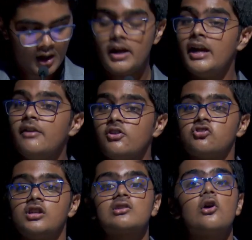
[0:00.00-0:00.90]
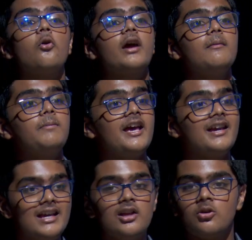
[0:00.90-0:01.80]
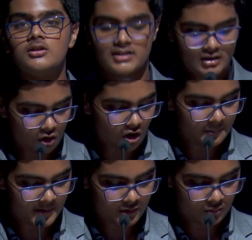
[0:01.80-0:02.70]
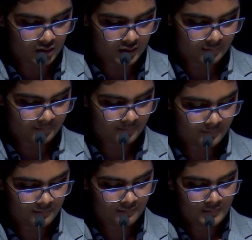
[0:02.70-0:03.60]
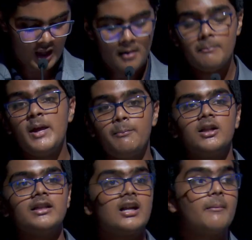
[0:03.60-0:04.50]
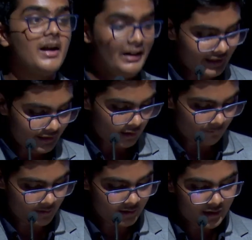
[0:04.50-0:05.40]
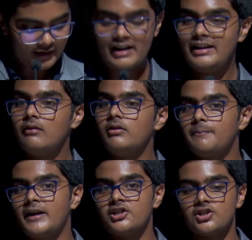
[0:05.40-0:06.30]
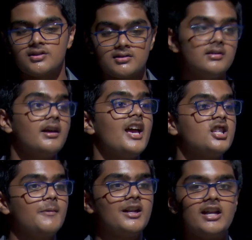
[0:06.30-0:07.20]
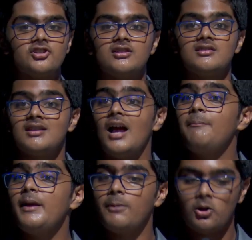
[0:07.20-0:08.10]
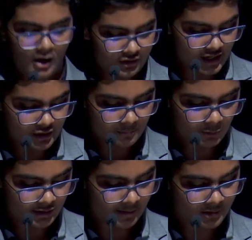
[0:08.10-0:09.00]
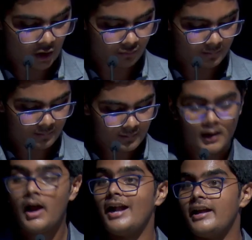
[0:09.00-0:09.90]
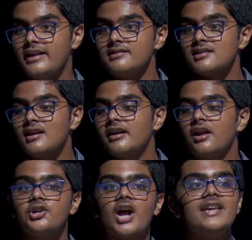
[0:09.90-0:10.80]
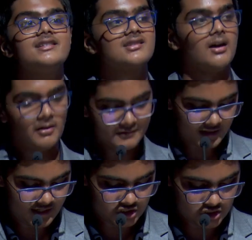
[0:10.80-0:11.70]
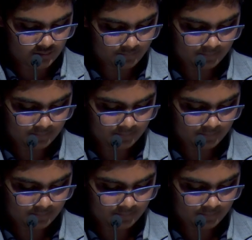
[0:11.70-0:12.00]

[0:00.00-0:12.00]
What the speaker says: Individuals who can play key roles in the corporate world. People that are mentally toughened can deal with pressures, expectations, and people who are trying to pull them down, and hence can rise above the rest.